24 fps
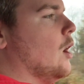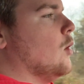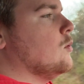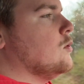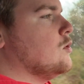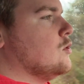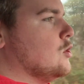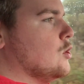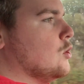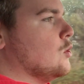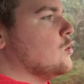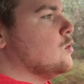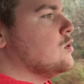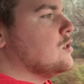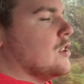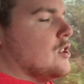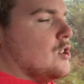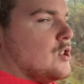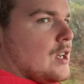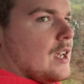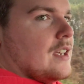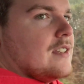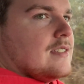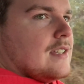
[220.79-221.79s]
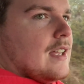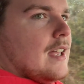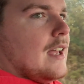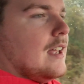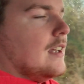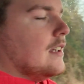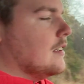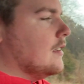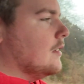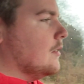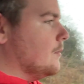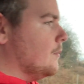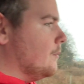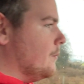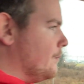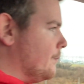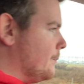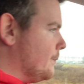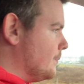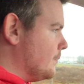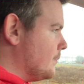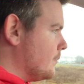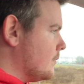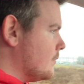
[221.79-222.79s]
Because like metabolism, like, oh, your
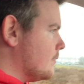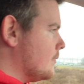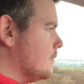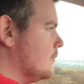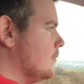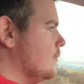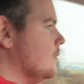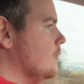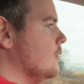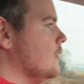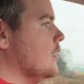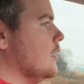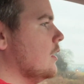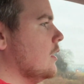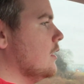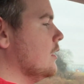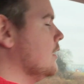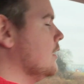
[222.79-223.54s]
metabolism slowed down. No,